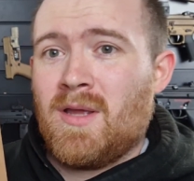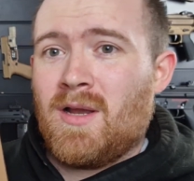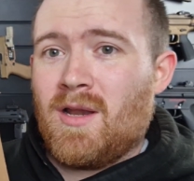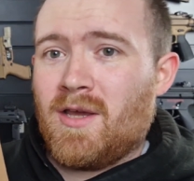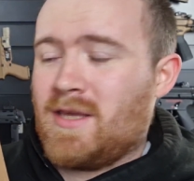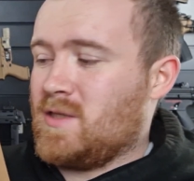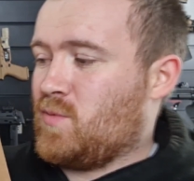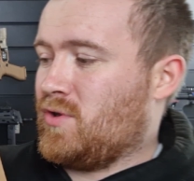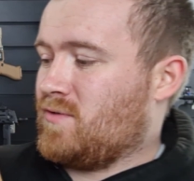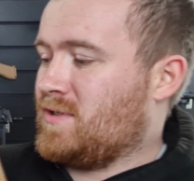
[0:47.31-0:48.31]
like its
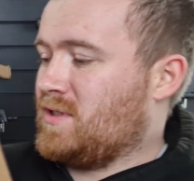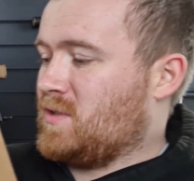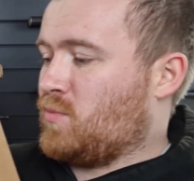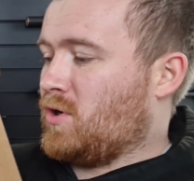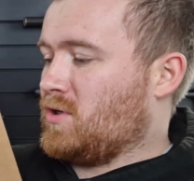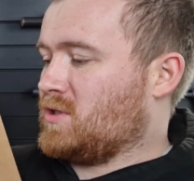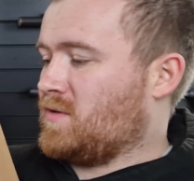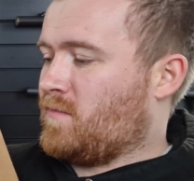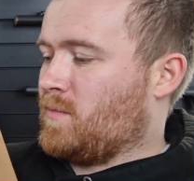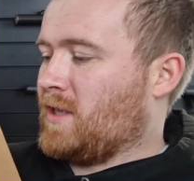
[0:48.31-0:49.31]
brother and sister products
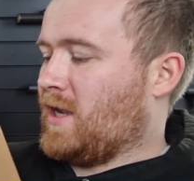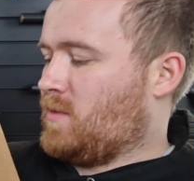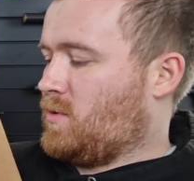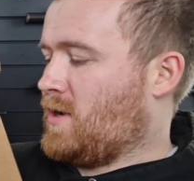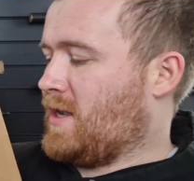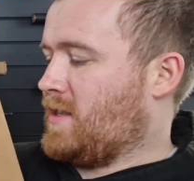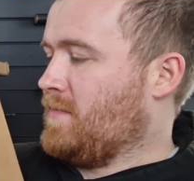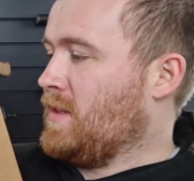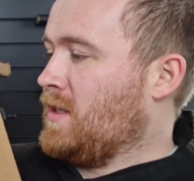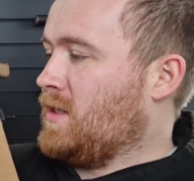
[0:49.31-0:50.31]
from KWA?
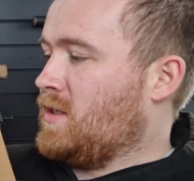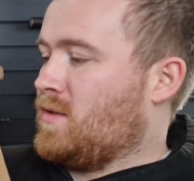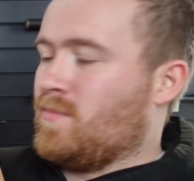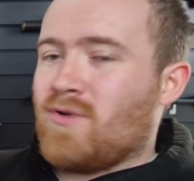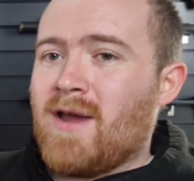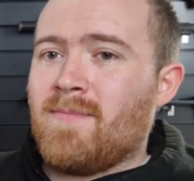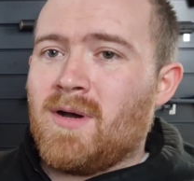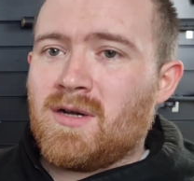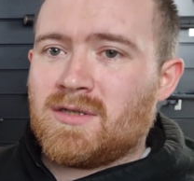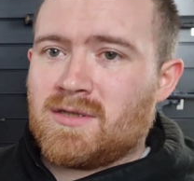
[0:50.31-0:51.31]
Brown
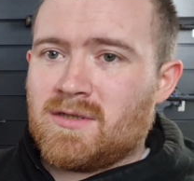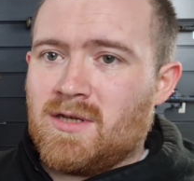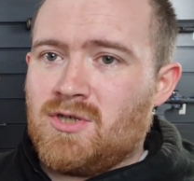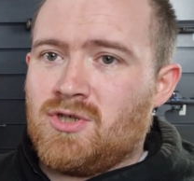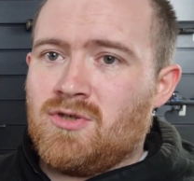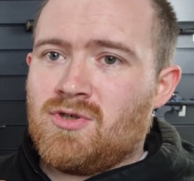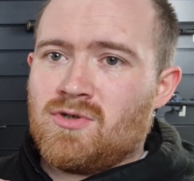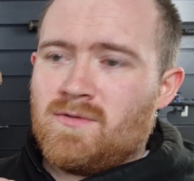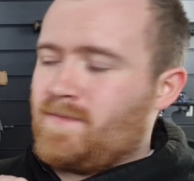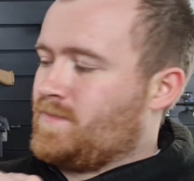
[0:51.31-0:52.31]
box, as
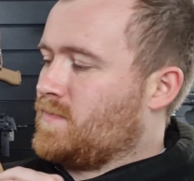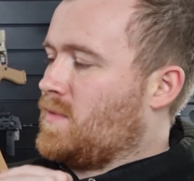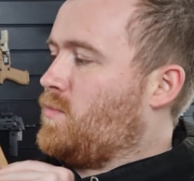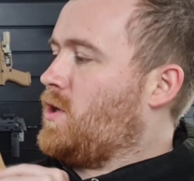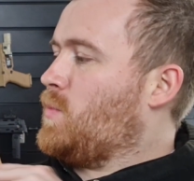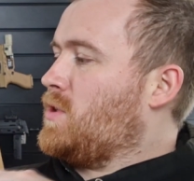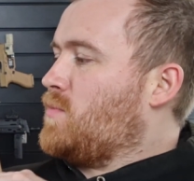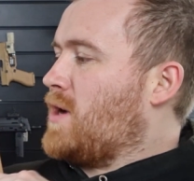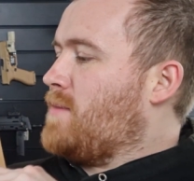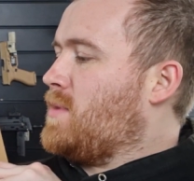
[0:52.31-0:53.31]
usual. We open the
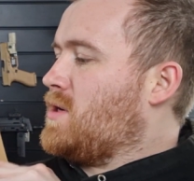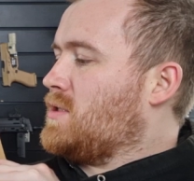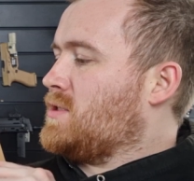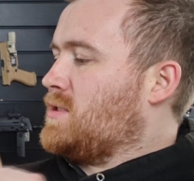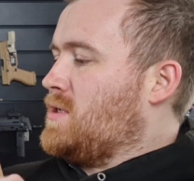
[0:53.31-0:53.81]
brown box.